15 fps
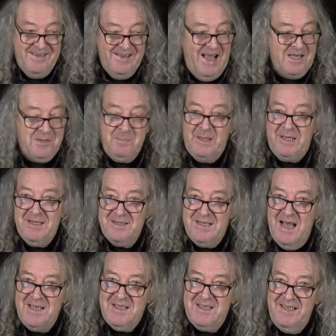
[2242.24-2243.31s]
That's because
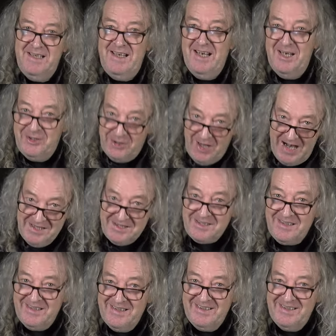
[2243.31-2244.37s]
that's the address
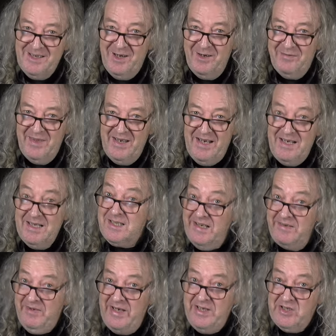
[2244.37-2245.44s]
of the
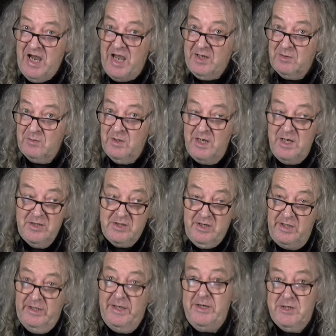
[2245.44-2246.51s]
T V channel. So
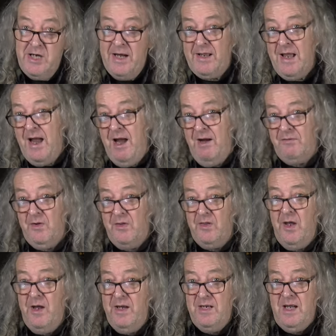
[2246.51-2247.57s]
you can check that out for
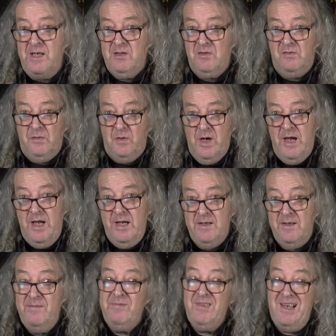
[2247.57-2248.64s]
thirty days free,
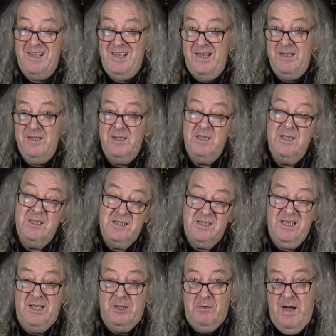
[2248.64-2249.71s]
and then
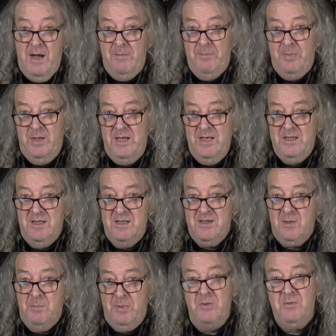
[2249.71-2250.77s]
stick around, please, and
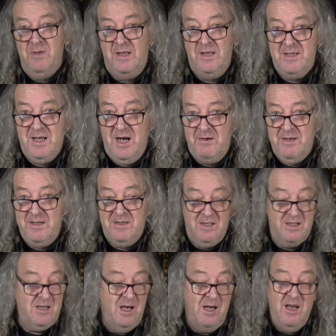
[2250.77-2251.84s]
support The
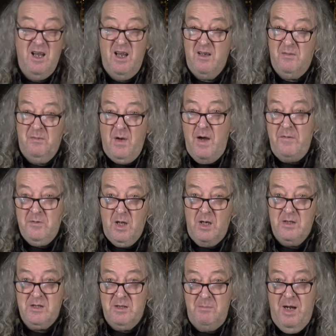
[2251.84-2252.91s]
Guitaristas. It's five
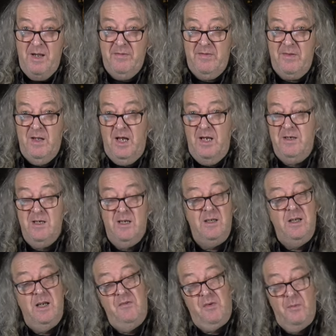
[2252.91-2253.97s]
dollars a month, and
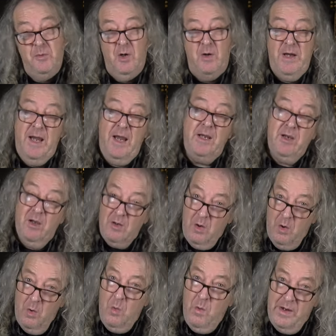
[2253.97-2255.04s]
if I'm not here, you'll
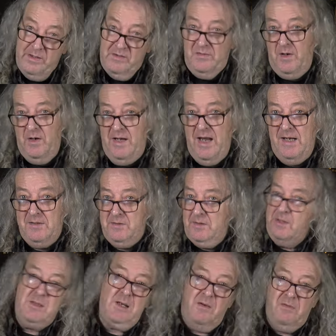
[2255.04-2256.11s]
always find extra
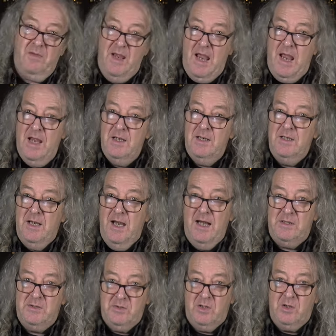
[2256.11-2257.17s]
stuff there,
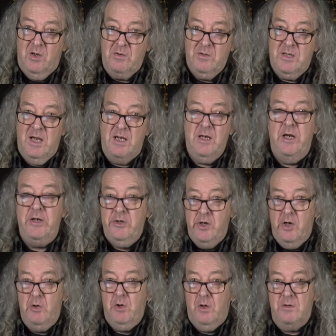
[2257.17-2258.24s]
extra content and
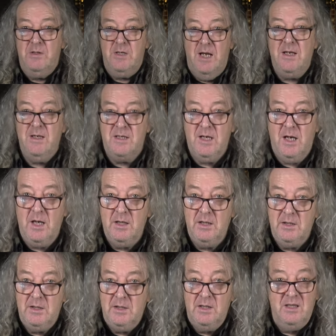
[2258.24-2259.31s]
new content to,
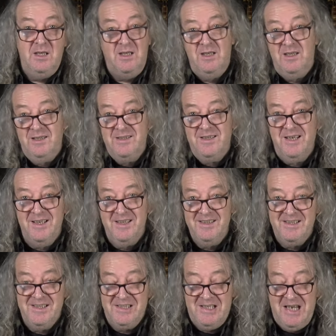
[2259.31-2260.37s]
to,
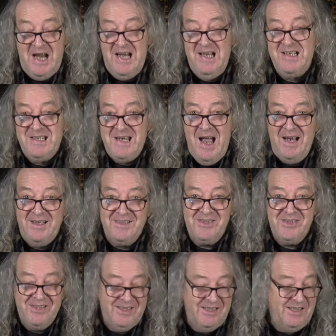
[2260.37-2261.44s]
to stay in touch
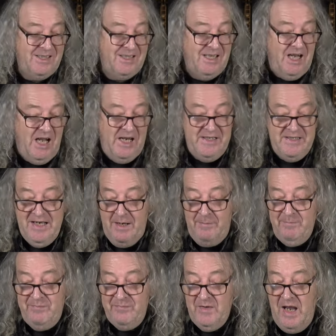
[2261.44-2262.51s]
and
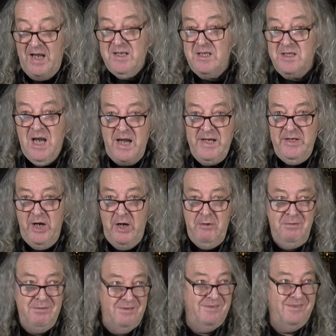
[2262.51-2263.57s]
um, entertain
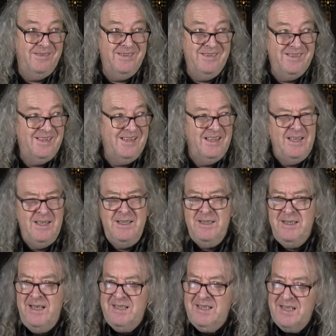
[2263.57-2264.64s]
you.
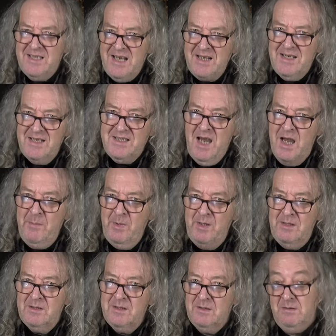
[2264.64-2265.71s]
Is this
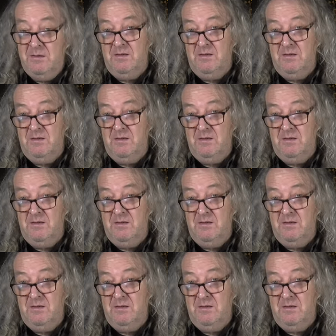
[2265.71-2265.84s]
entertainment?